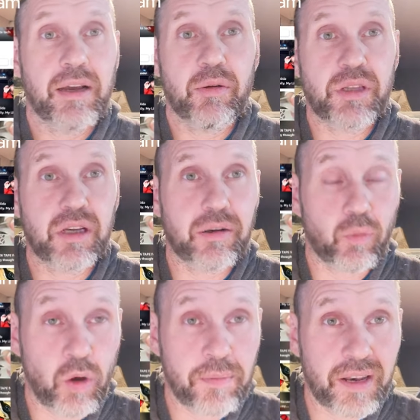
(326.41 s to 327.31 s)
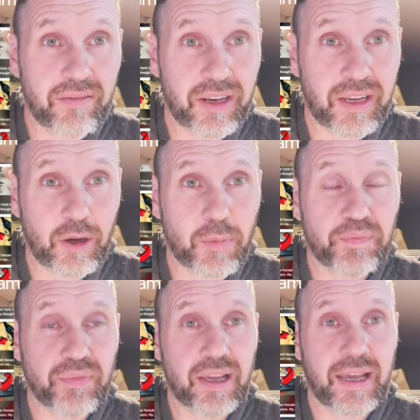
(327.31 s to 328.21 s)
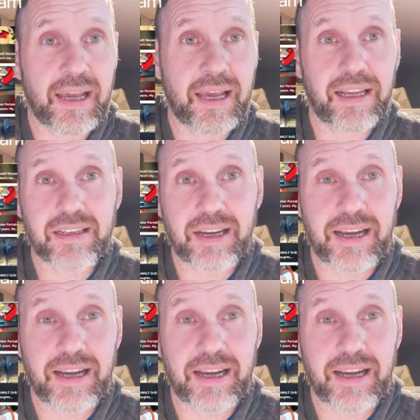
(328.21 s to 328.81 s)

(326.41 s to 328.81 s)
It was a 1 minute video, and